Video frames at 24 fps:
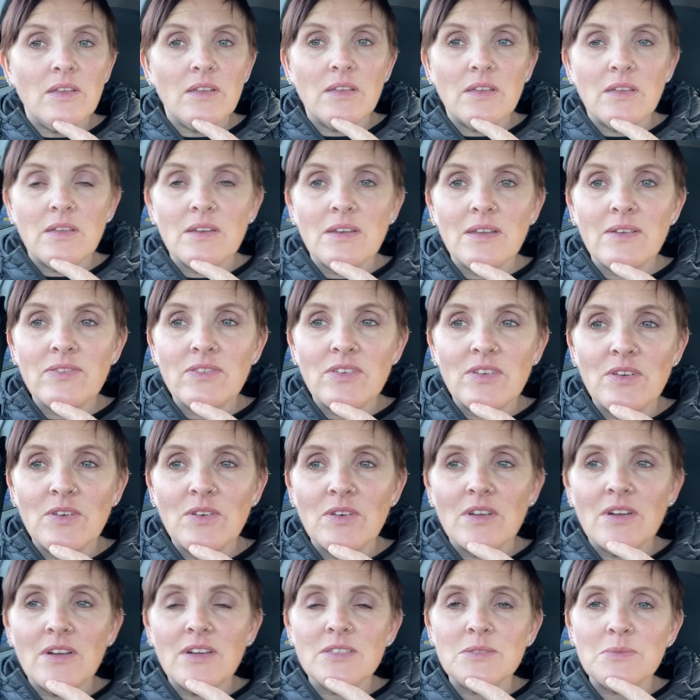Good
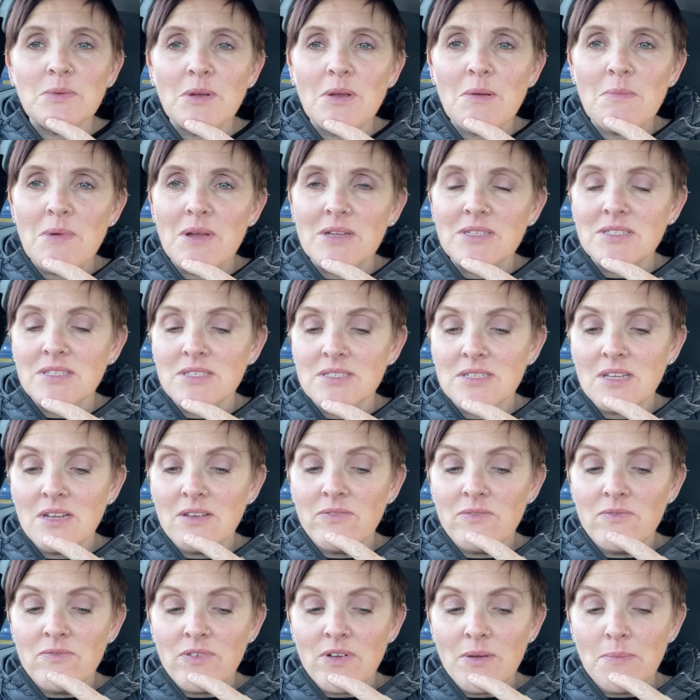afternoon, guys. Welcome back to the
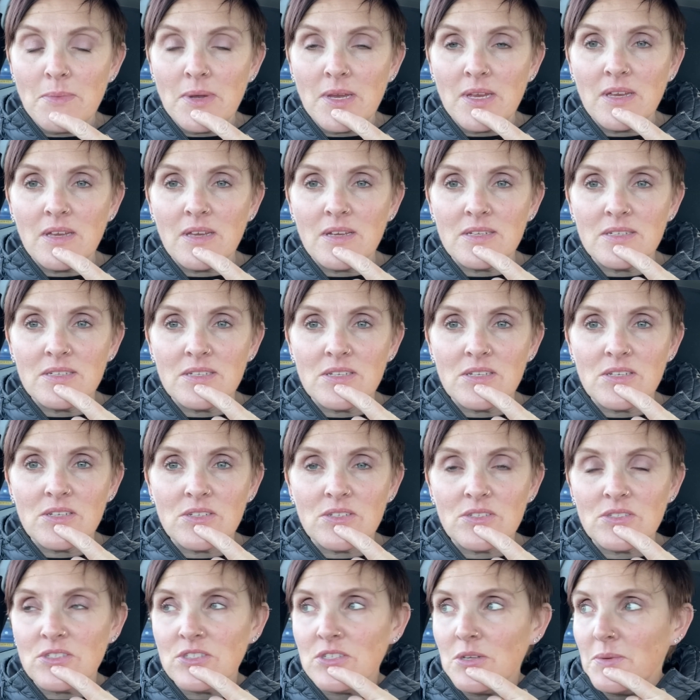Sullivan family.
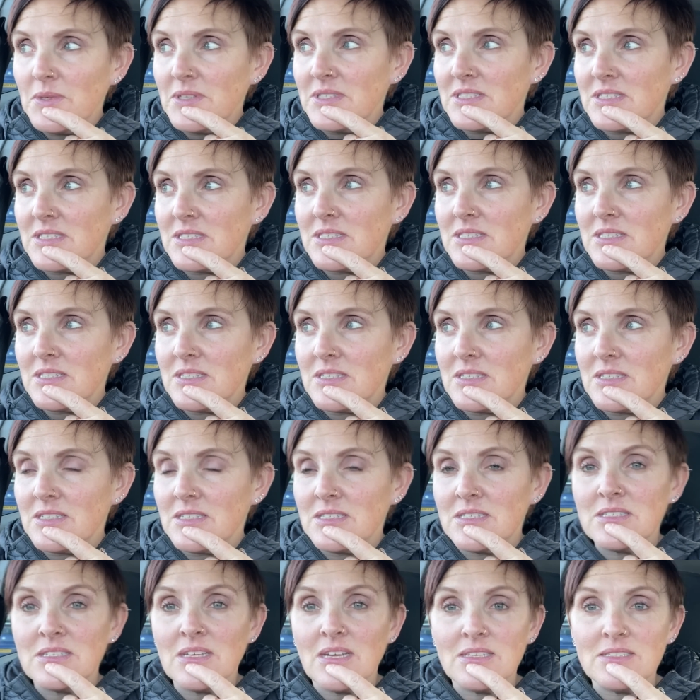So it's
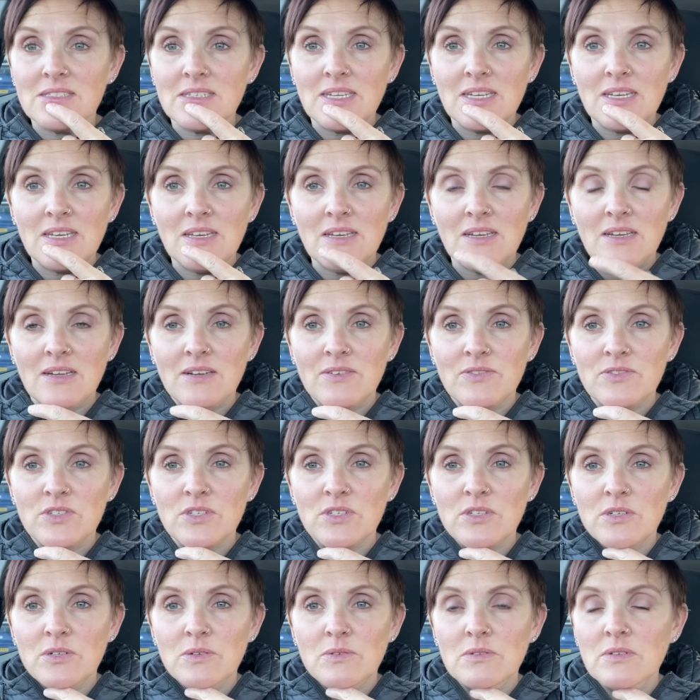Saturday
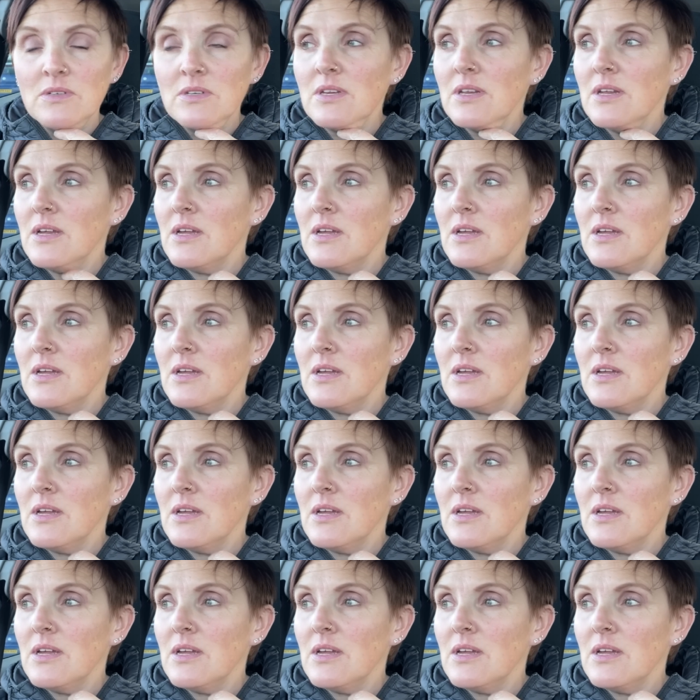afternoon.